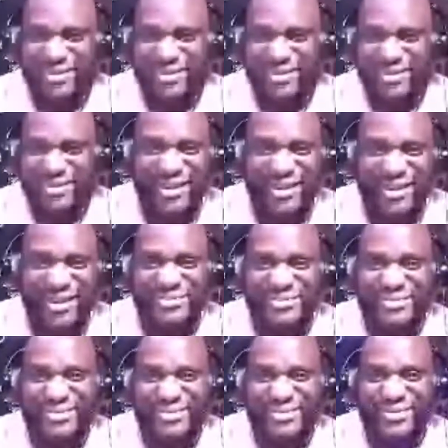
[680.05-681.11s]
Like
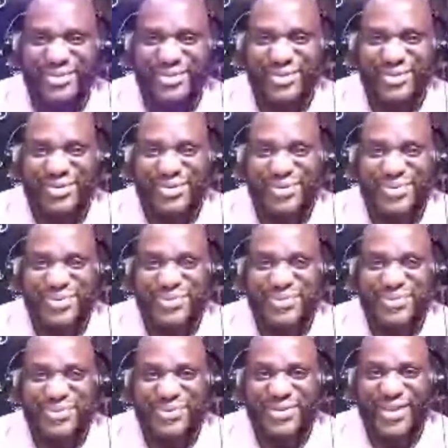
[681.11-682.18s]
he won't say it because
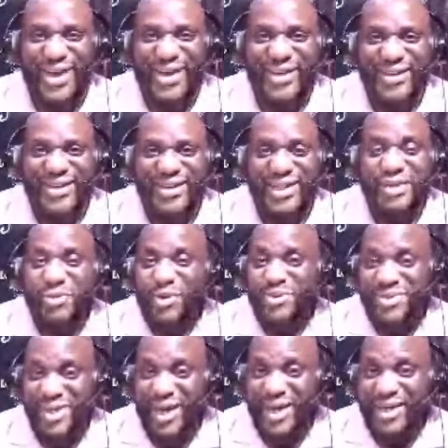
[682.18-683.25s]
he don't want to hurt her
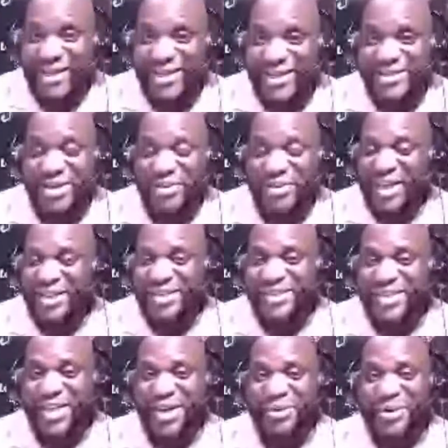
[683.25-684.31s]
feelings.
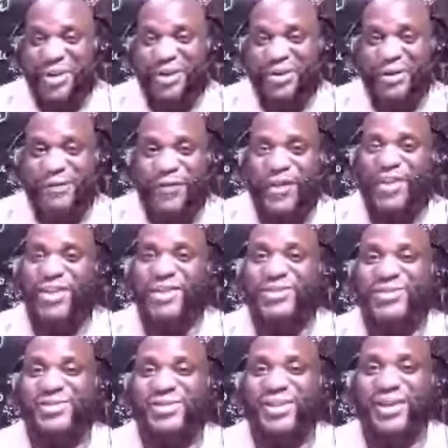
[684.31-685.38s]
But a lot of men,
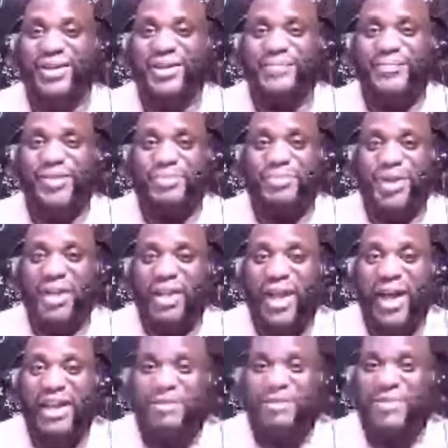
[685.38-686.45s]
when they hear
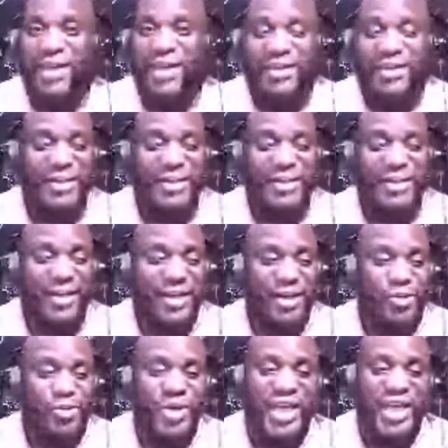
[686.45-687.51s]
women who are loose
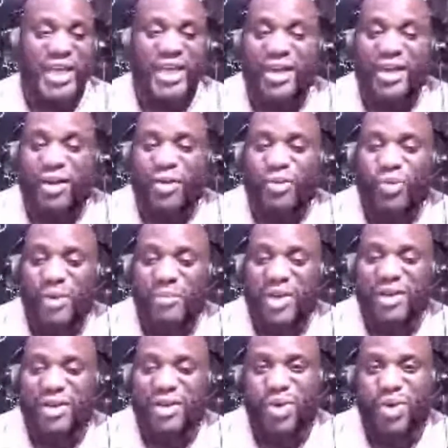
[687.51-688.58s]
like this and women who are
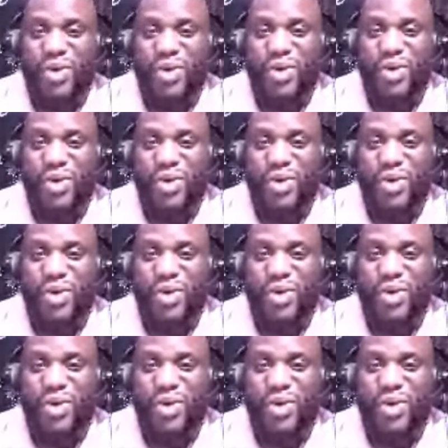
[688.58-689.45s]
all over the place,